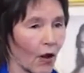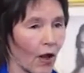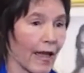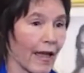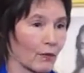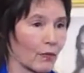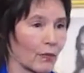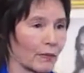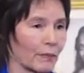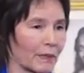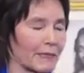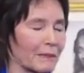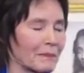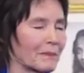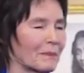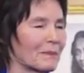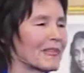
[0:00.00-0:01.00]
and
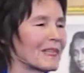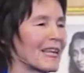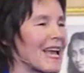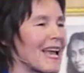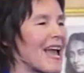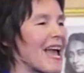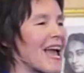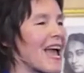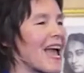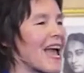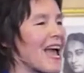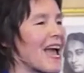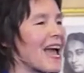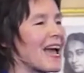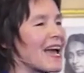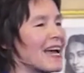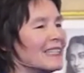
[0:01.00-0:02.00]
women.
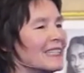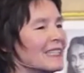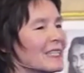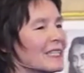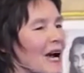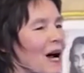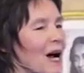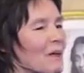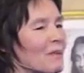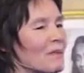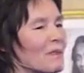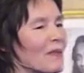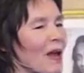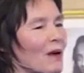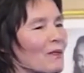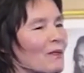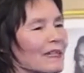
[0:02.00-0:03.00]
And
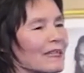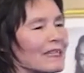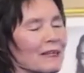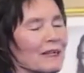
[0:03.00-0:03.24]
I read